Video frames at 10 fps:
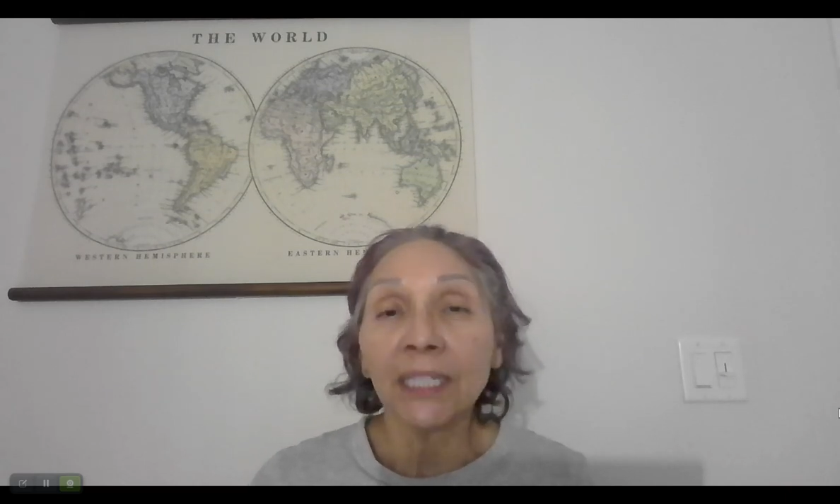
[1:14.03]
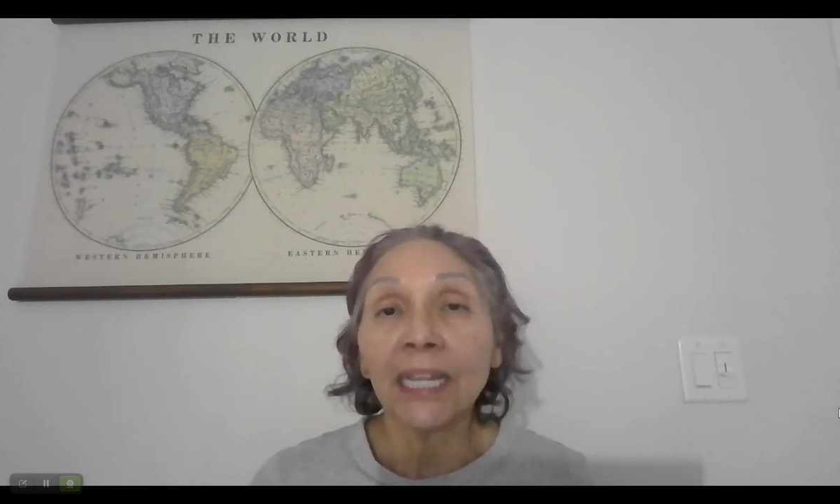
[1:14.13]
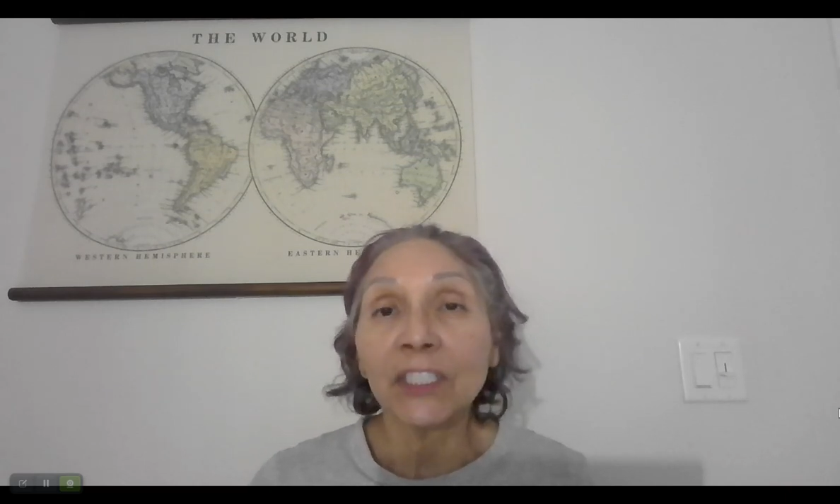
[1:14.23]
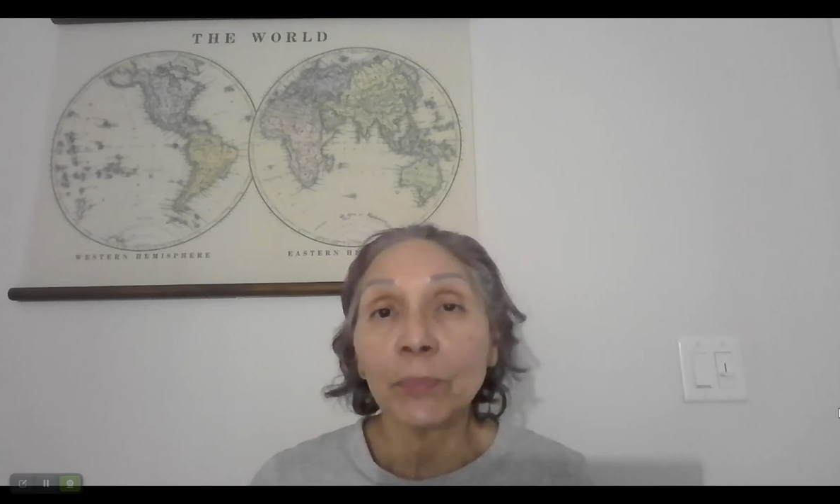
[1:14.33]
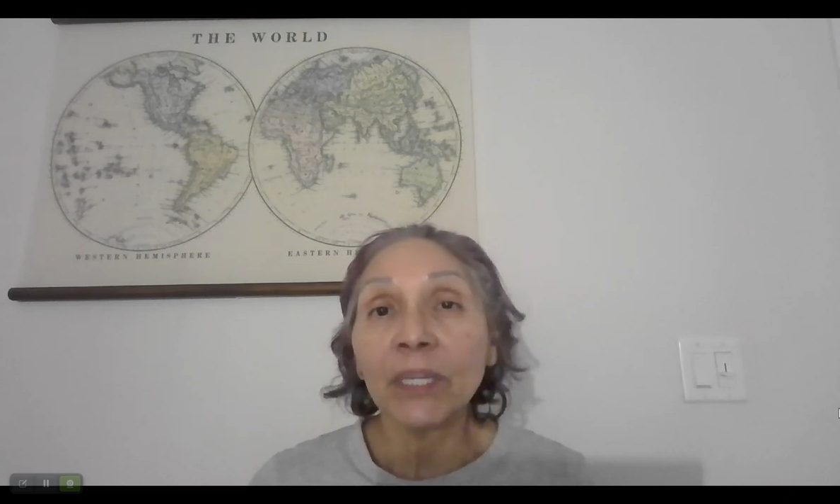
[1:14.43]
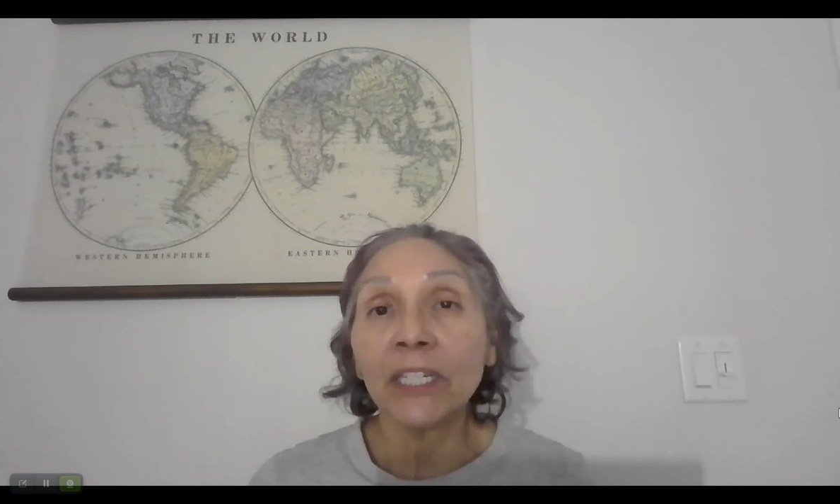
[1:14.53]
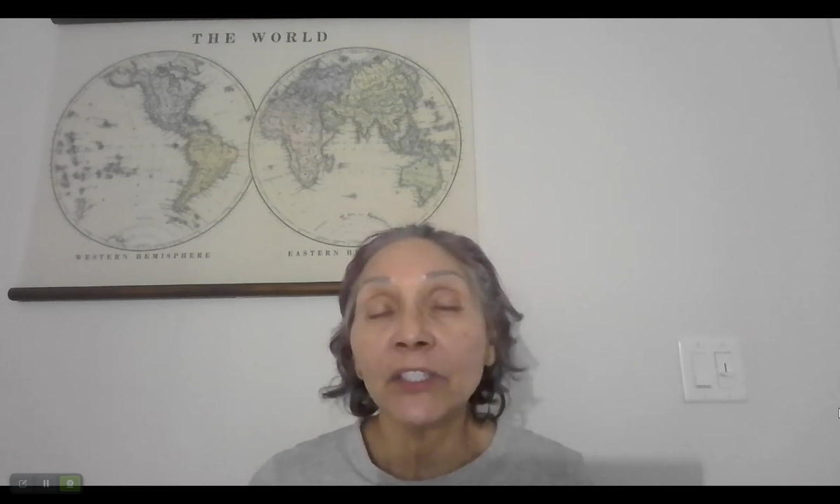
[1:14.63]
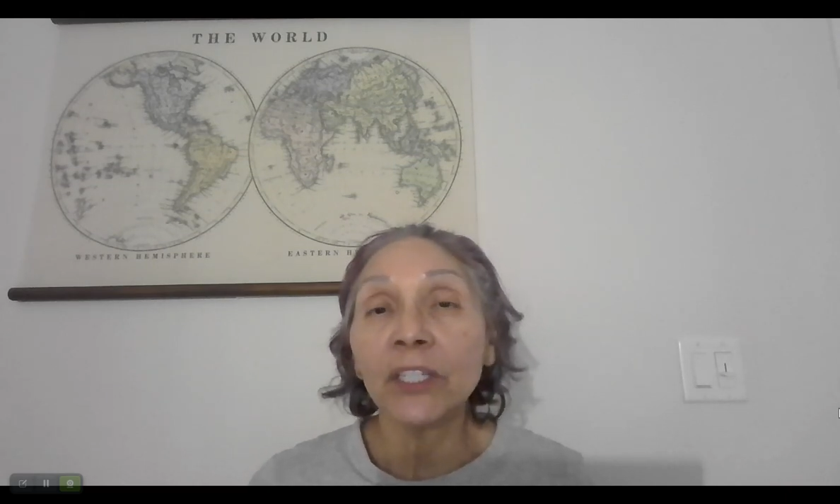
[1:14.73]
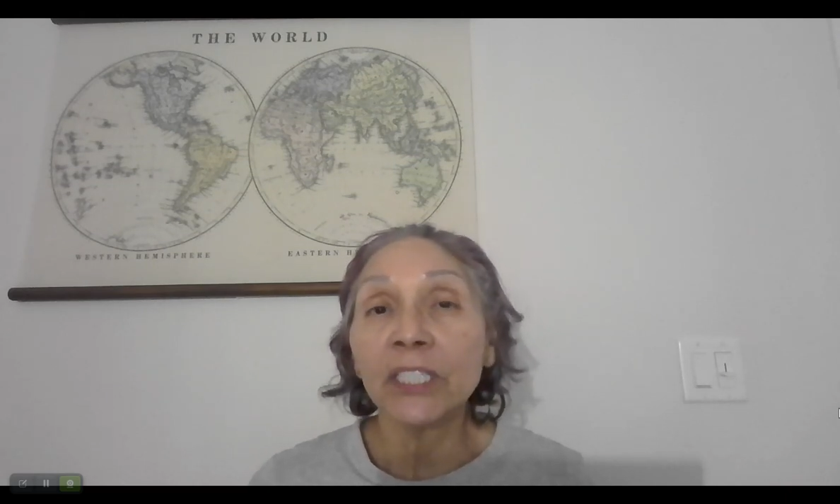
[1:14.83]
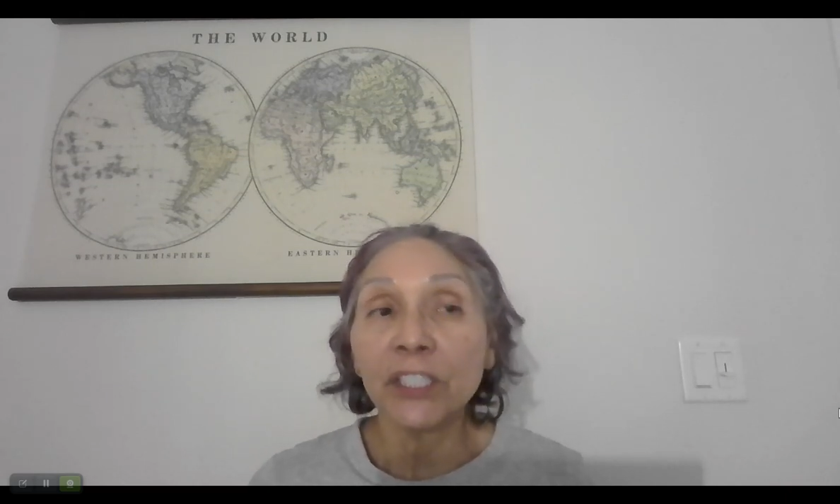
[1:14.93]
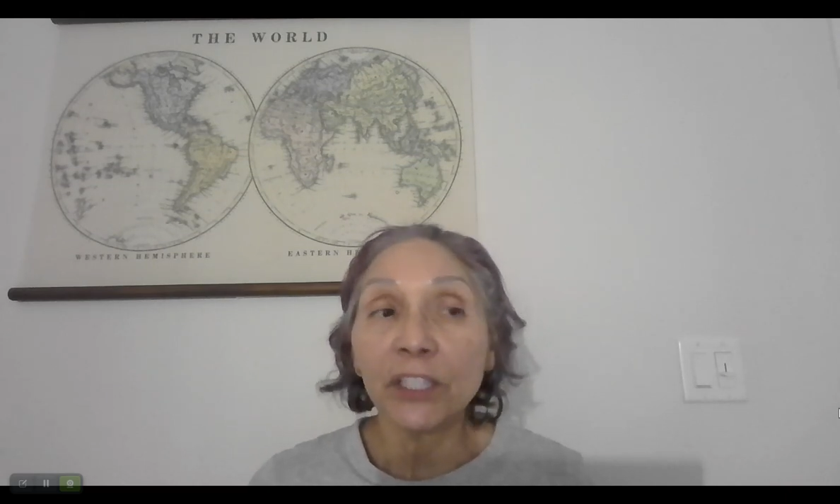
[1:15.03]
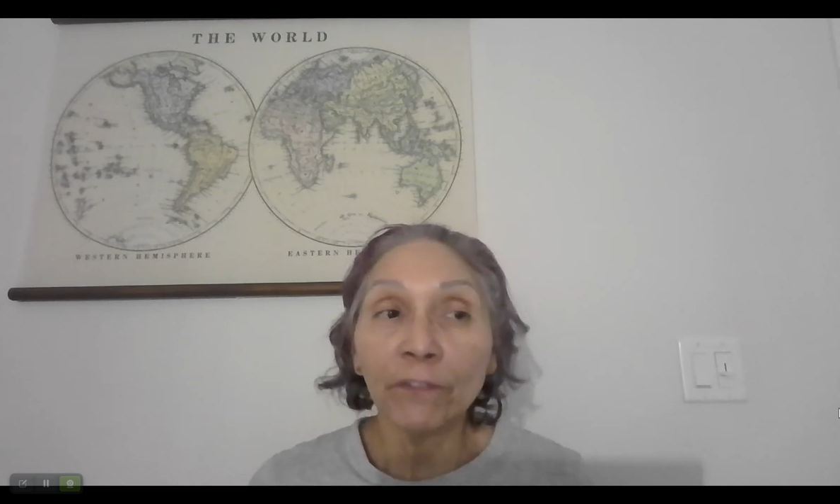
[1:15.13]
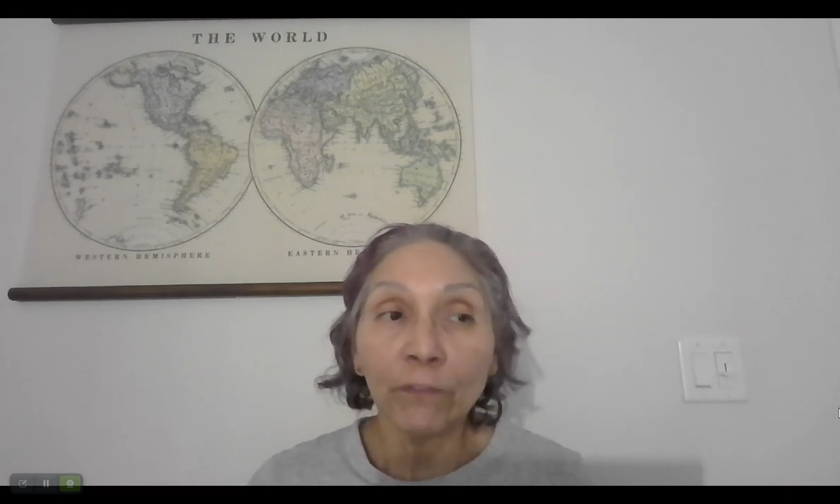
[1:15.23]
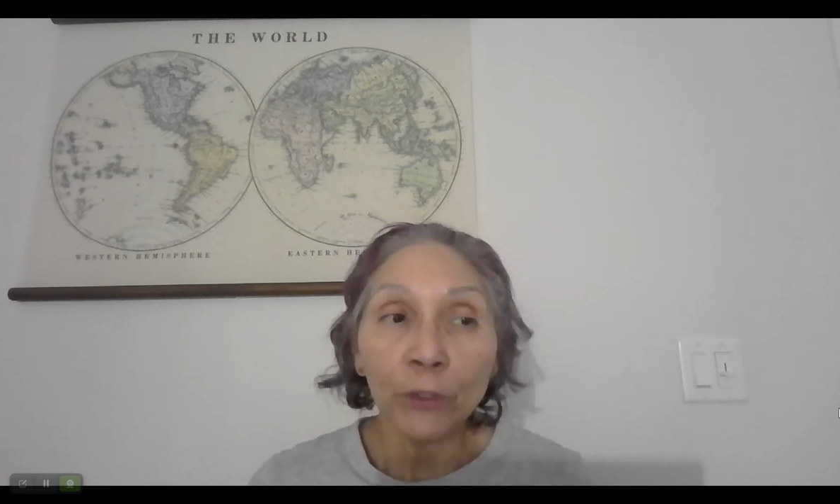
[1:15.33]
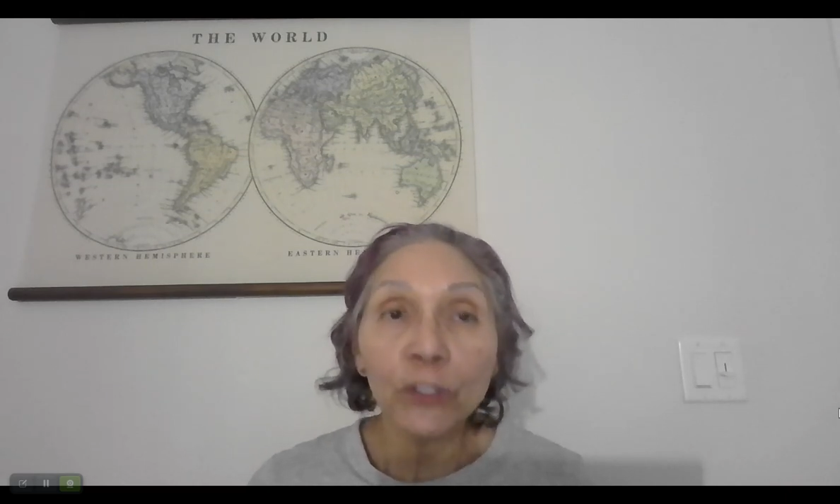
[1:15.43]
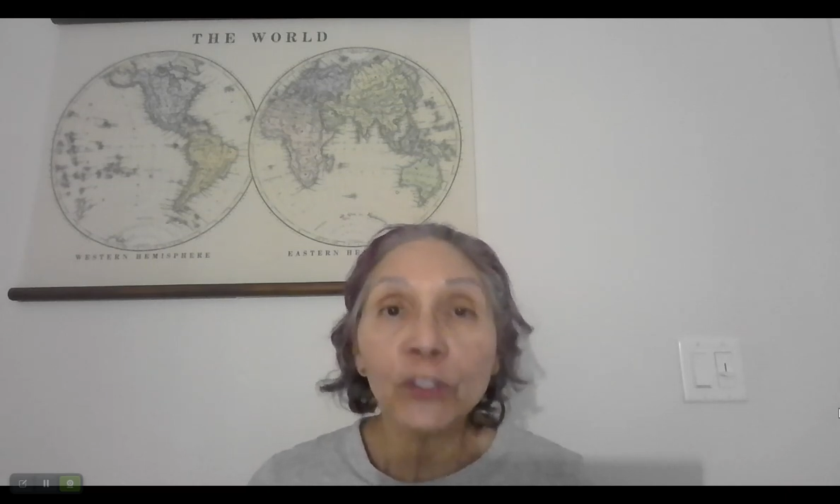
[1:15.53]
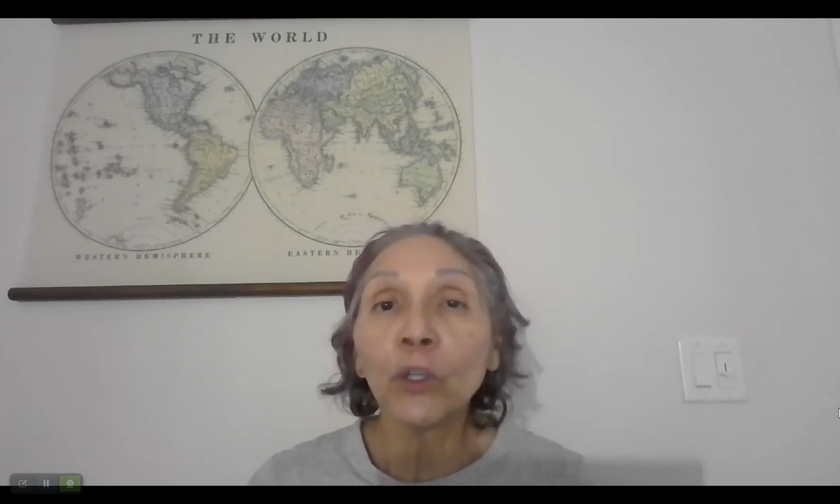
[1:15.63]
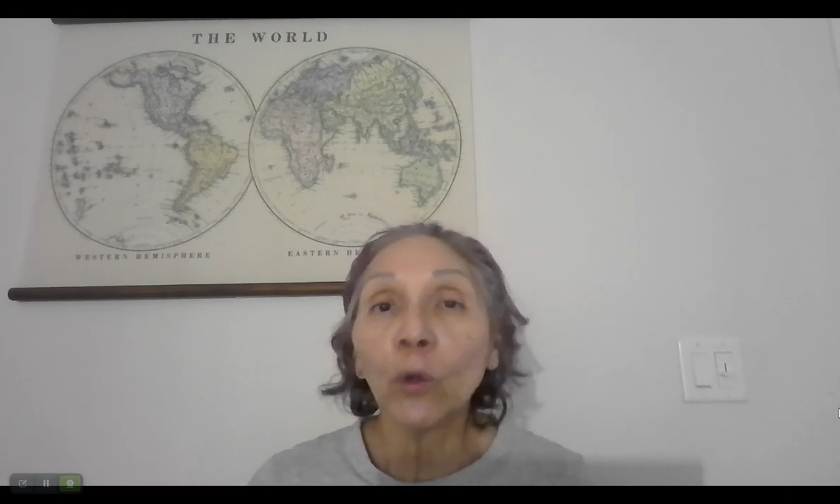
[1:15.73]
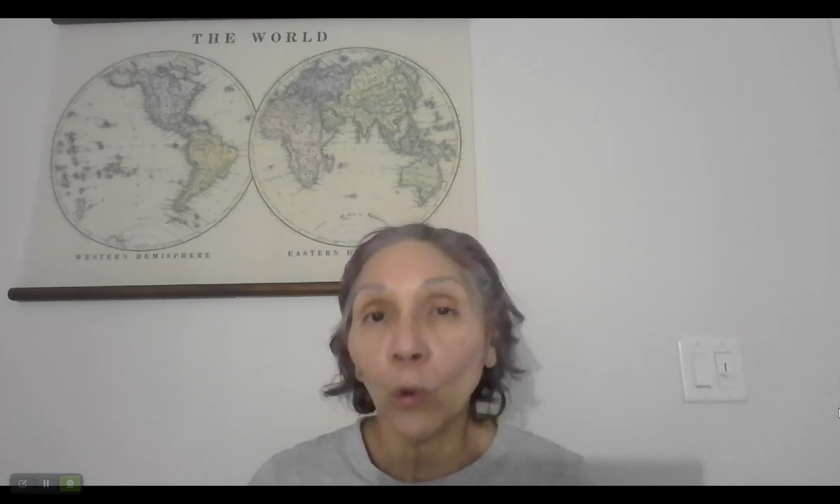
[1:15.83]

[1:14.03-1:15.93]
class because it's the first